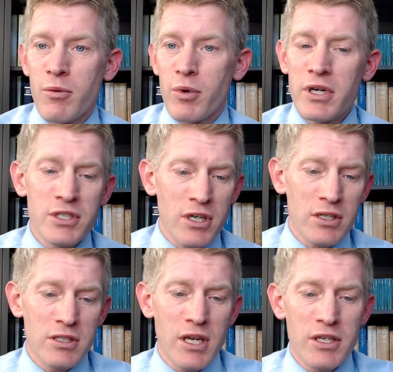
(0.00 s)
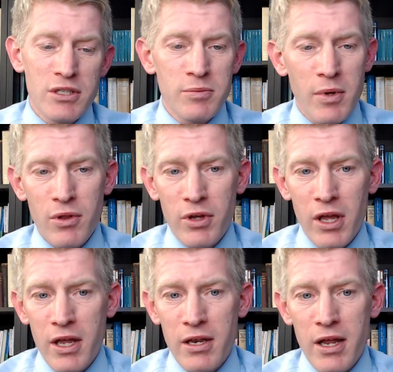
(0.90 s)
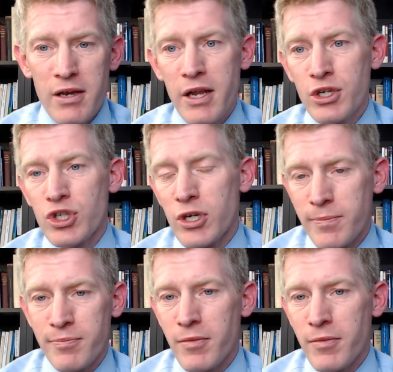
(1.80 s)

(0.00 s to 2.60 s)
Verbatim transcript: We're going to start today just by looking at, at nature,